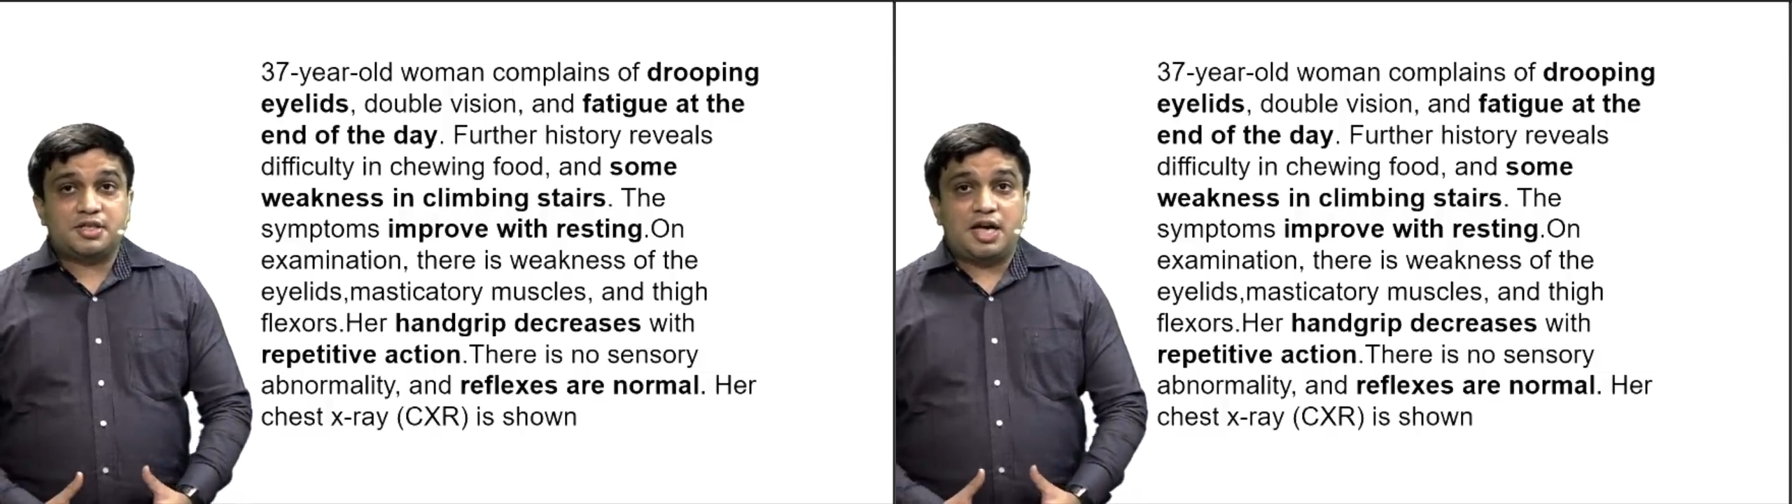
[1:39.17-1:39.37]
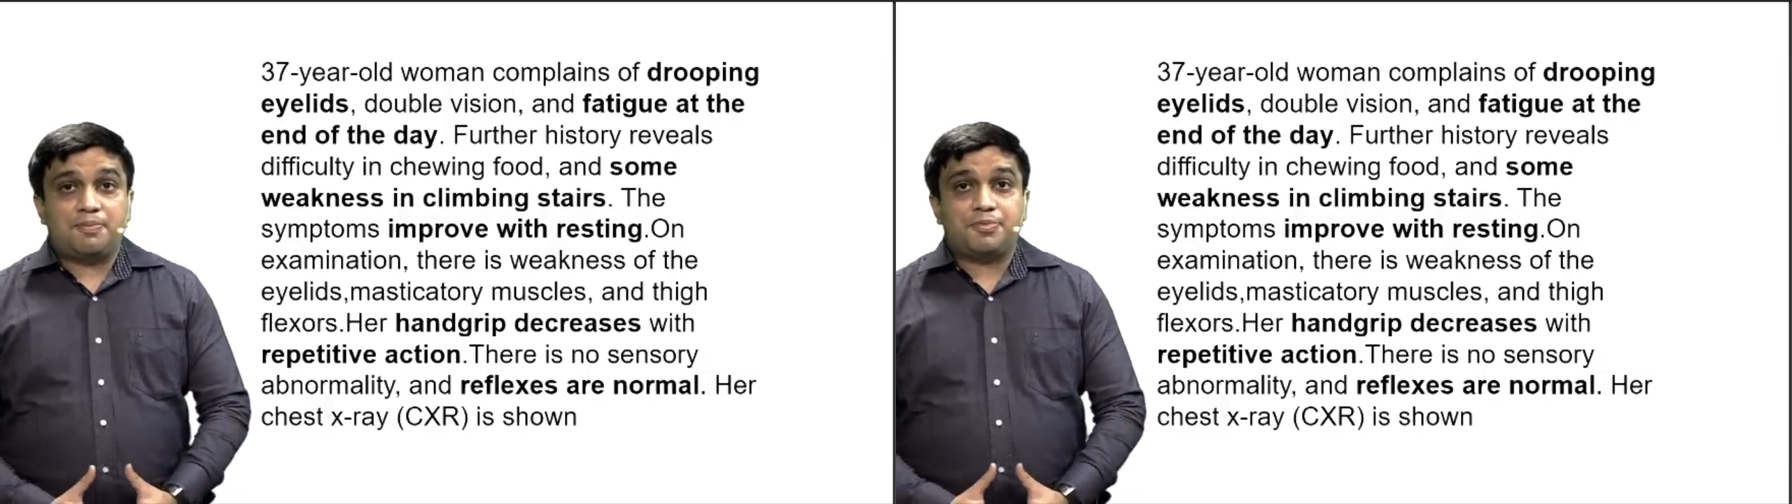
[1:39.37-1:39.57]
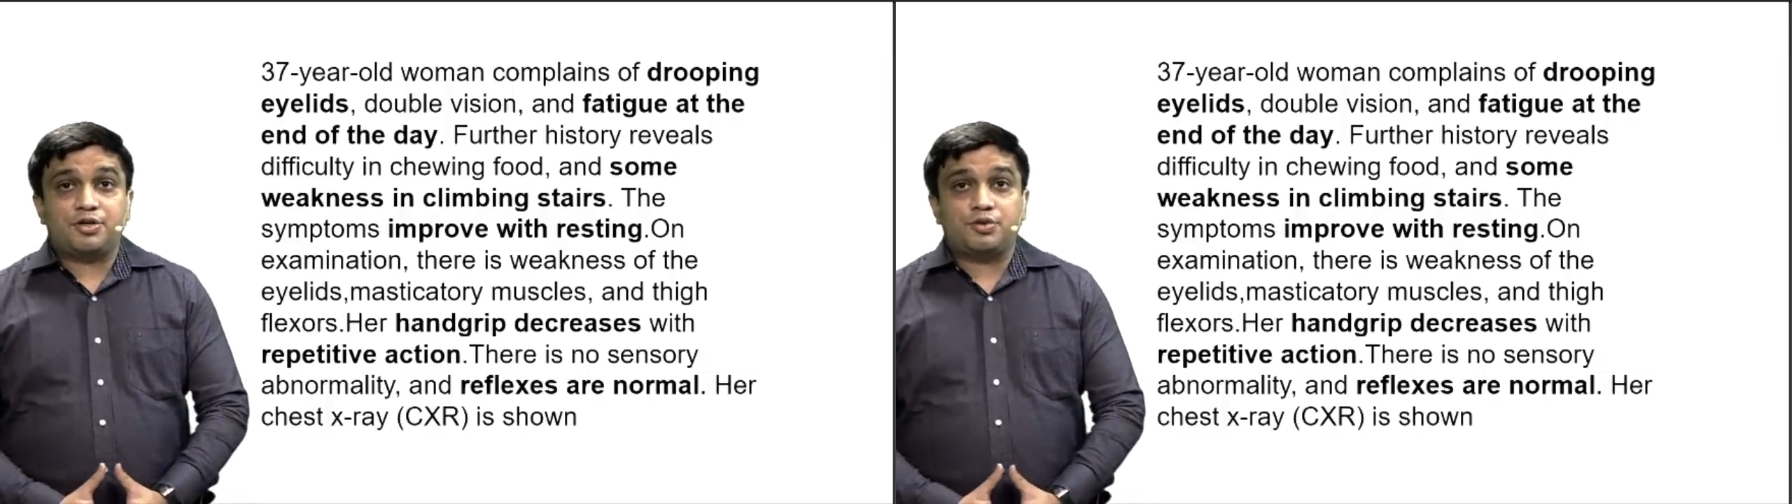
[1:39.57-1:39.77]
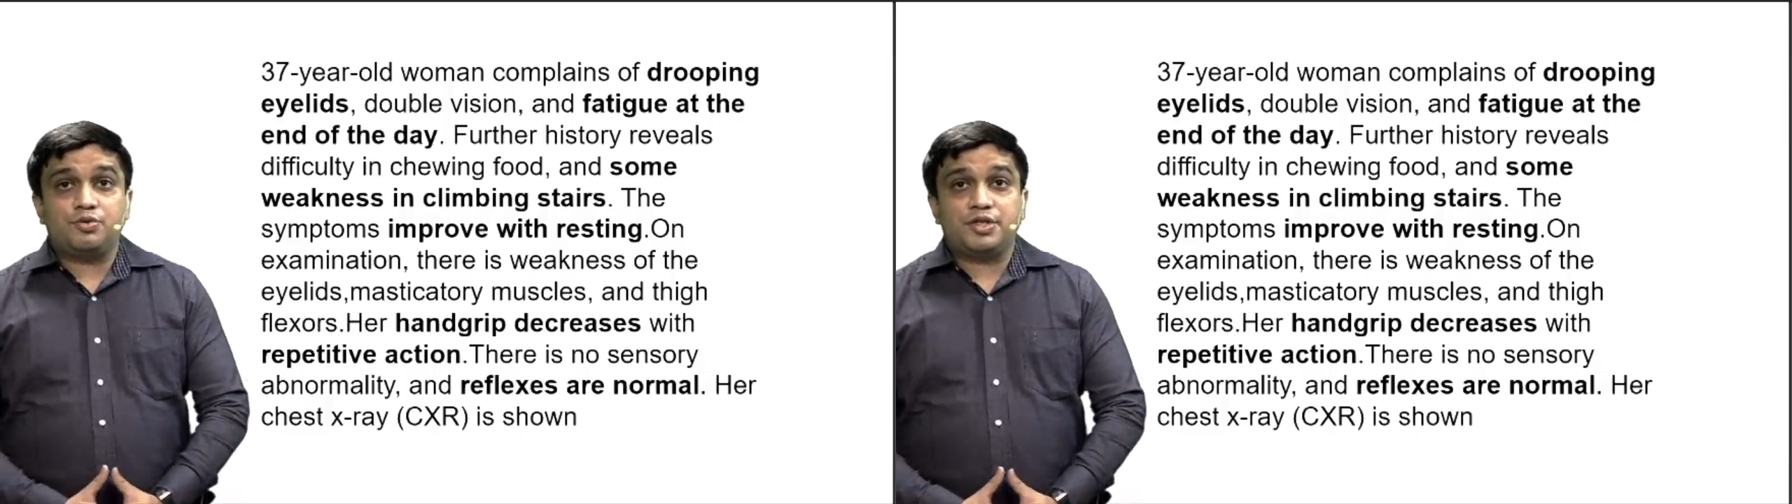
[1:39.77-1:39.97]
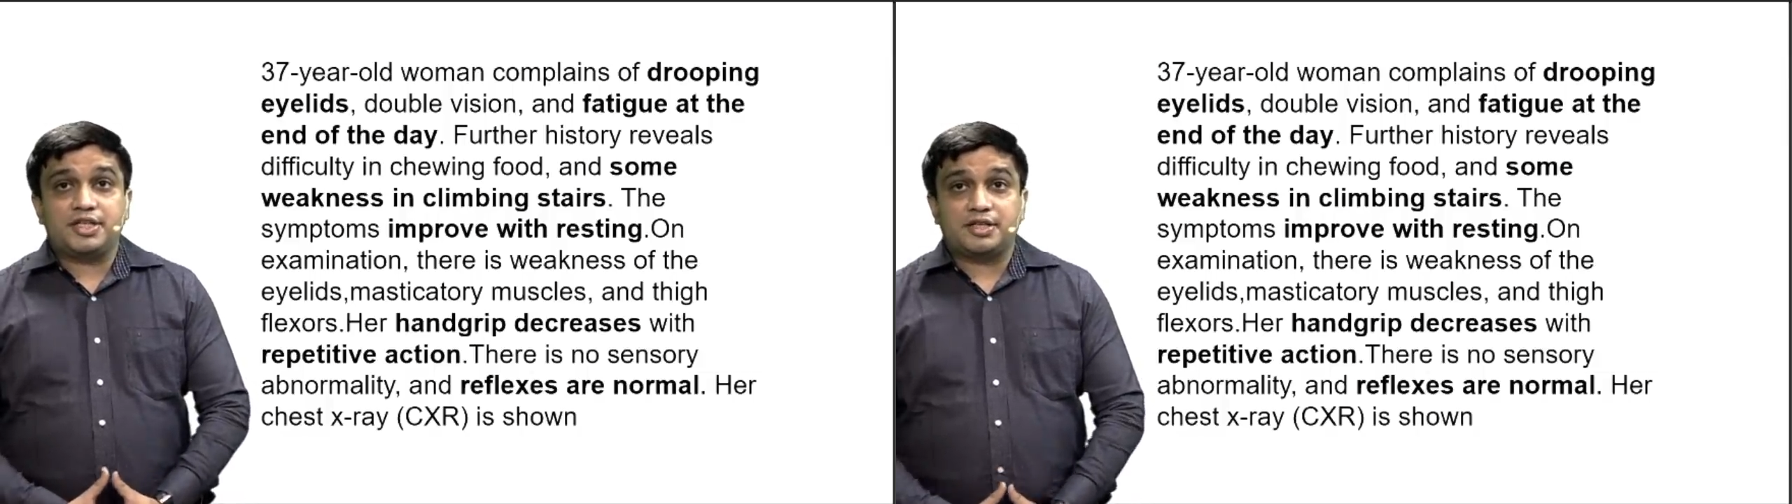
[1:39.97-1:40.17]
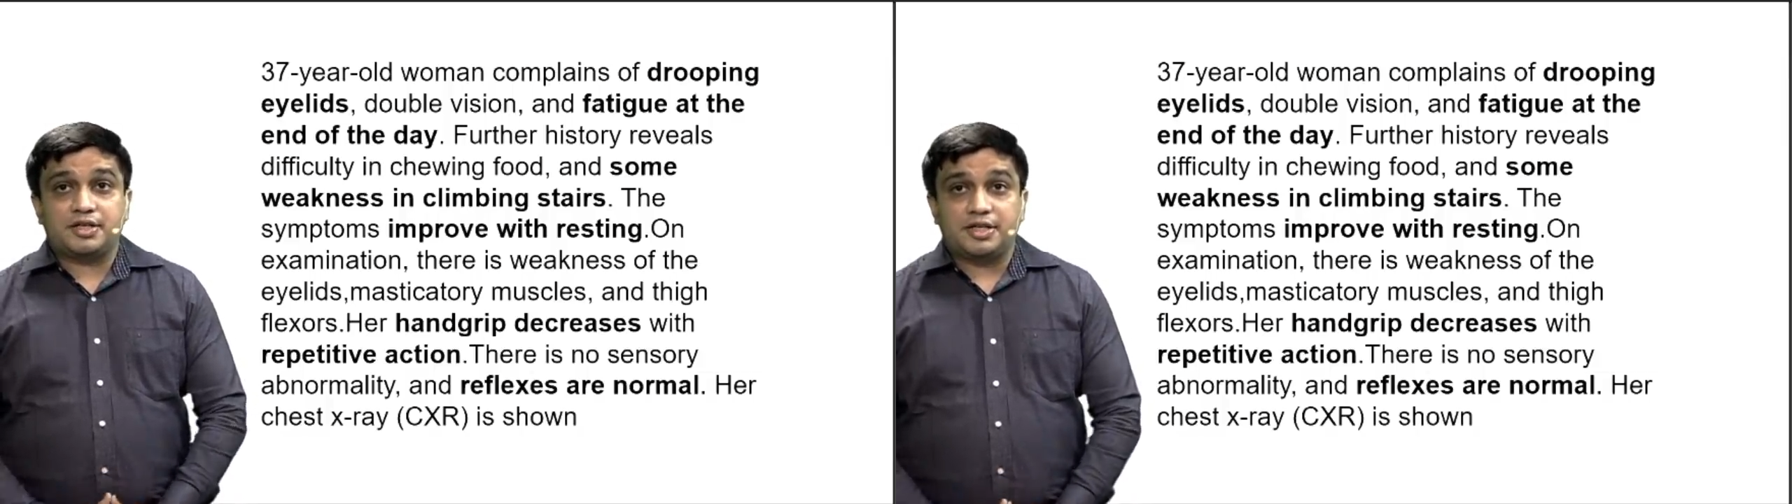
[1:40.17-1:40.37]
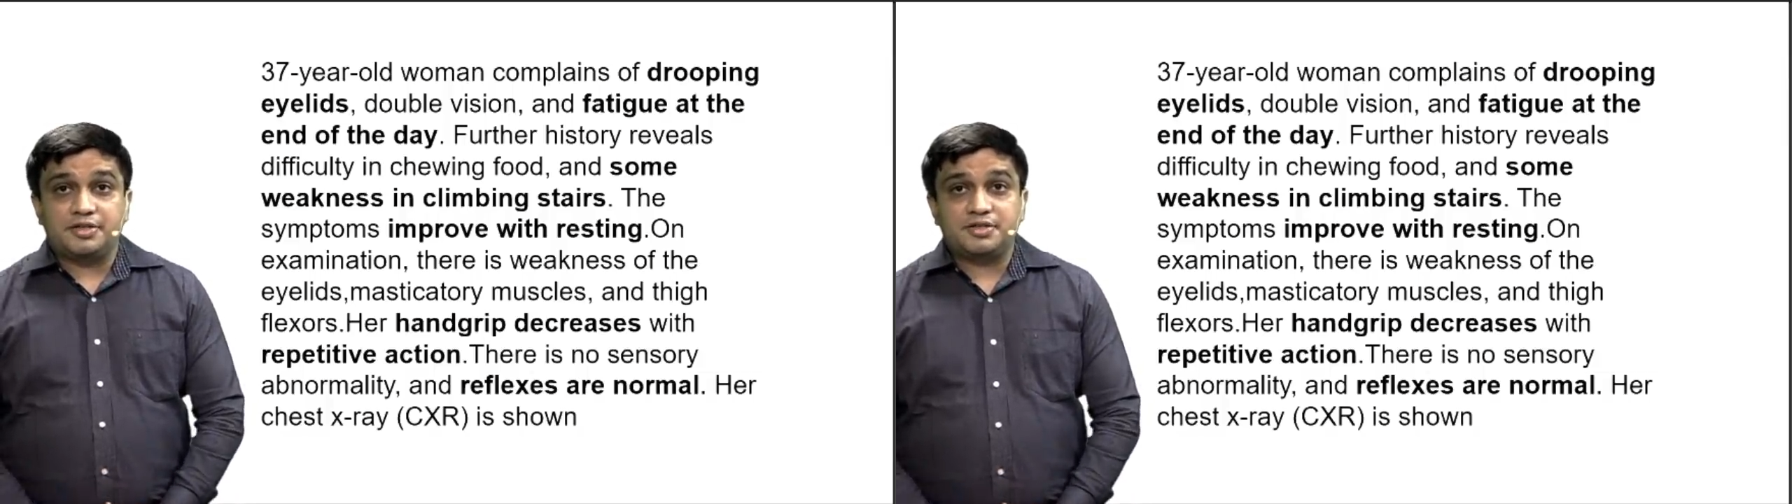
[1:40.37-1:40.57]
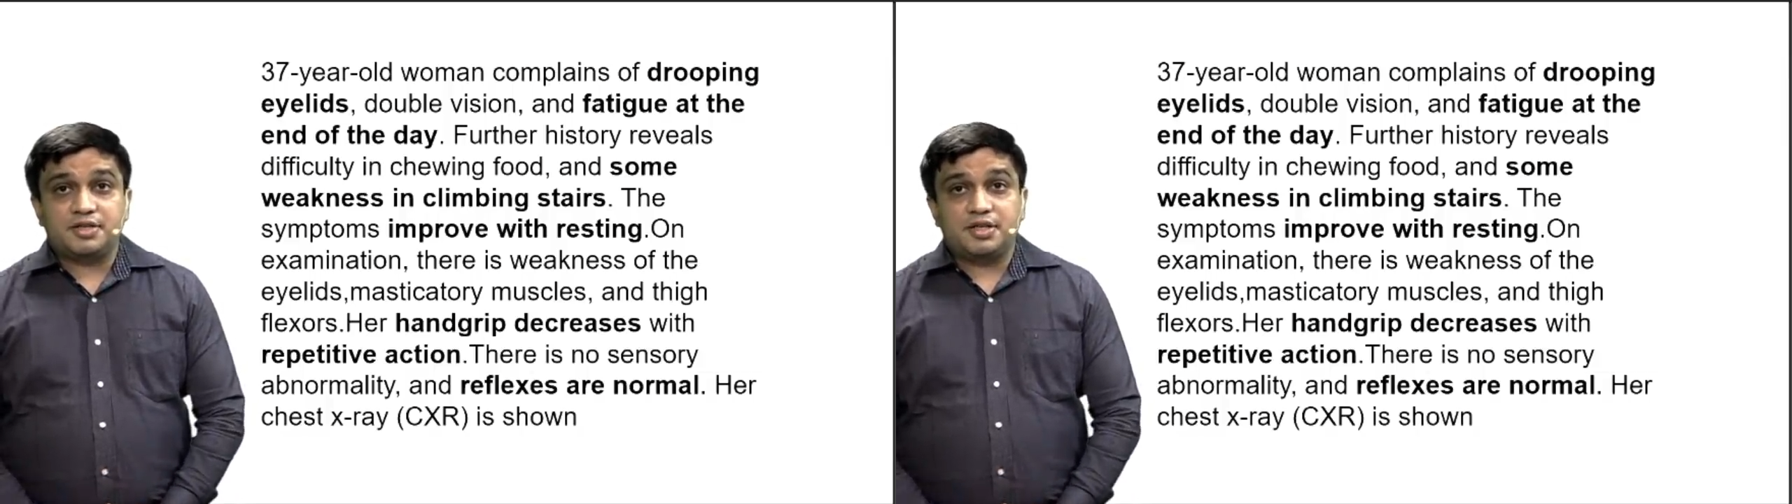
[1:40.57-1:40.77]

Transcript: happen to increase